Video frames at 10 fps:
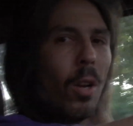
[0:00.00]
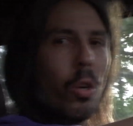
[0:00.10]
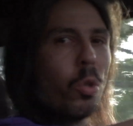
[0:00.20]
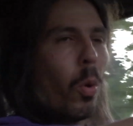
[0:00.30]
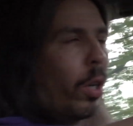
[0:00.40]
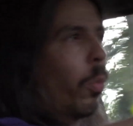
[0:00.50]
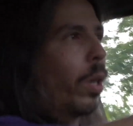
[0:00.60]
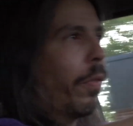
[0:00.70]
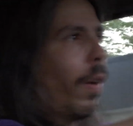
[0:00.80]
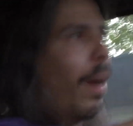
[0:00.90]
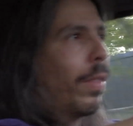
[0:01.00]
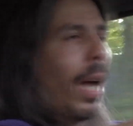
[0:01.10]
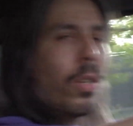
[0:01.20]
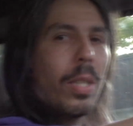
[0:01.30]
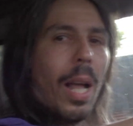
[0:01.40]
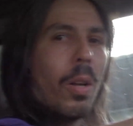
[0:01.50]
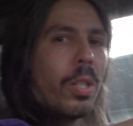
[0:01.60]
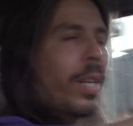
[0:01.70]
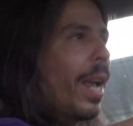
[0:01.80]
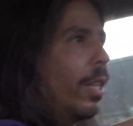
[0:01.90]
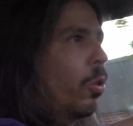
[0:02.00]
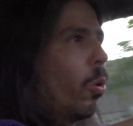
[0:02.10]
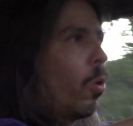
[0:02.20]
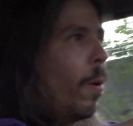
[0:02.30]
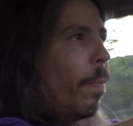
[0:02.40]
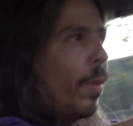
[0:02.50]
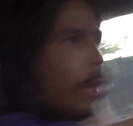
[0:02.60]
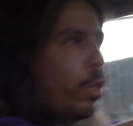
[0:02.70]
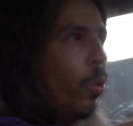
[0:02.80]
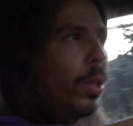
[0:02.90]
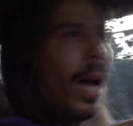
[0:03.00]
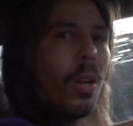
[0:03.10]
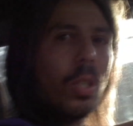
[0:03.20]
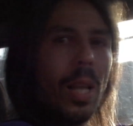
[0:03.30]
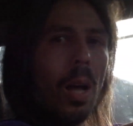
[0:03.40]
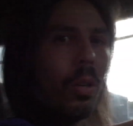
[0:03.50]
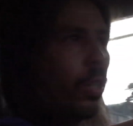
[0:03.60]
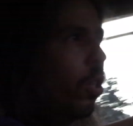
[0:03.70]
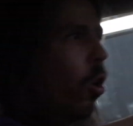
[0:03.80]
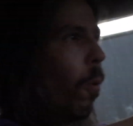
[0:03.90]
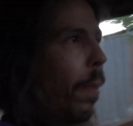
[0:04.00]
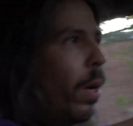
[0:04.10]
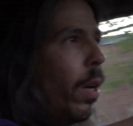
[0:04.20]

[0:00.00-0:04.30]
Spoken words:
who's working with a $5,000 scan tool, a $2,000 scope,